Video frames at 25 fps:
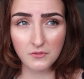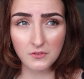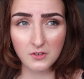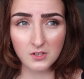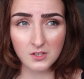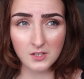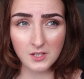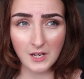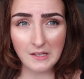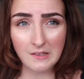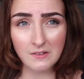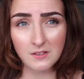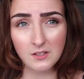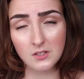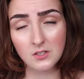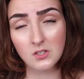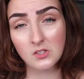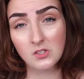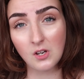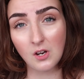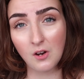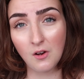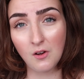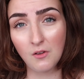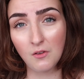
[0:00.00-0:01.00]
the scent
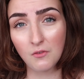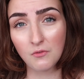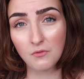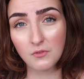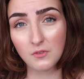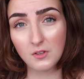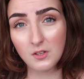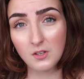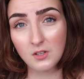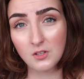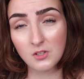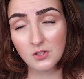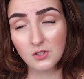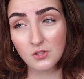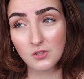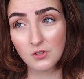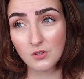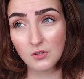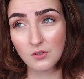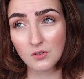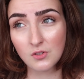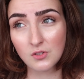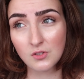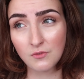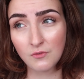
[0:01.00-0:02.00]
itself is
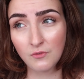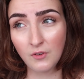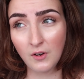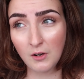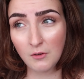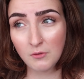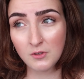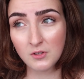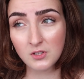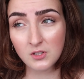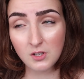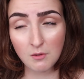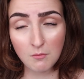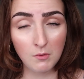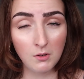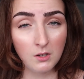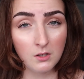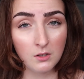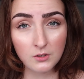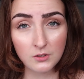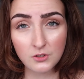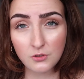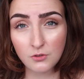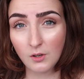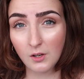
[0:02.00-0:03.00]
just very
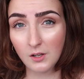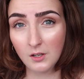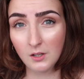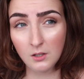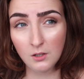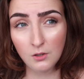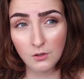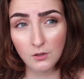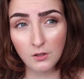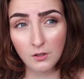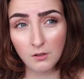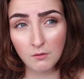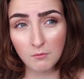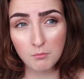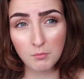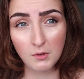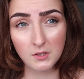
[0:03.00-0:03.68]
similar to Allure,